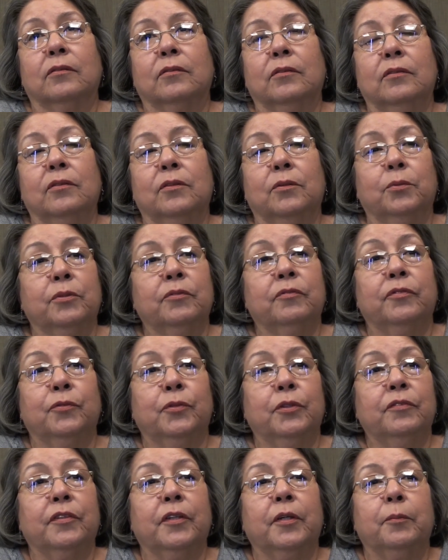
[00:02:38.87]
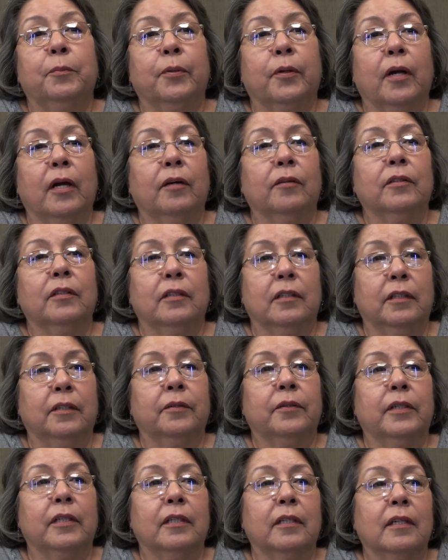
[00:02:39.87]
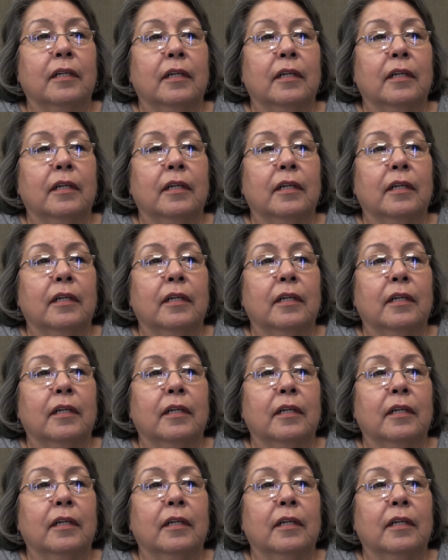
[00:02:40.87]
You know, we're we're very proud in the area